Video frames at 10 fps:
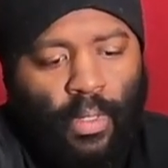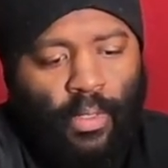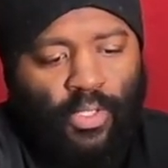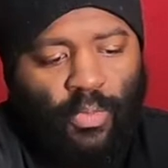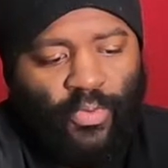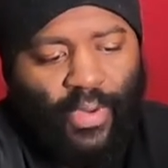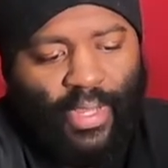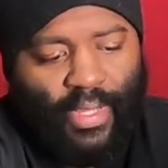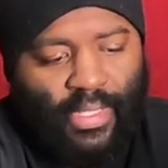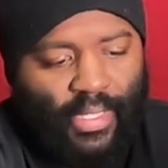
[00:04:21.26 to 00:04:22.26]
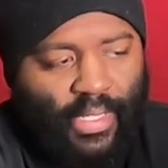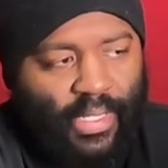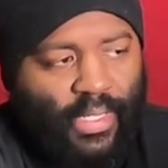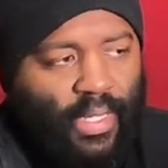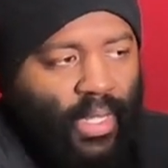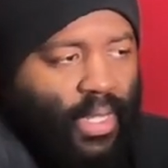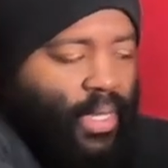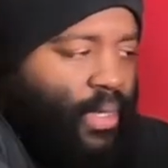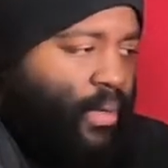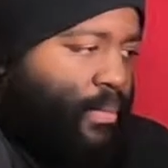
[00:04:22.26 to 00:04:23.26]
Also, before I get into these,
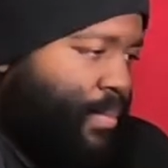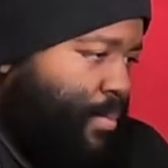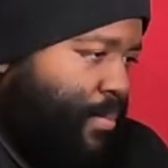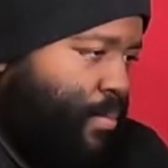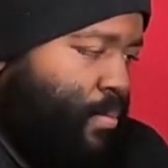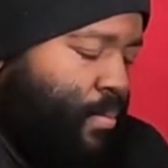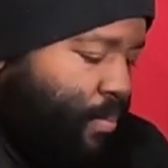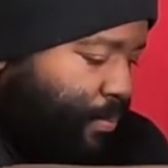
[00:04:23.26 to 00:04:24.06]
the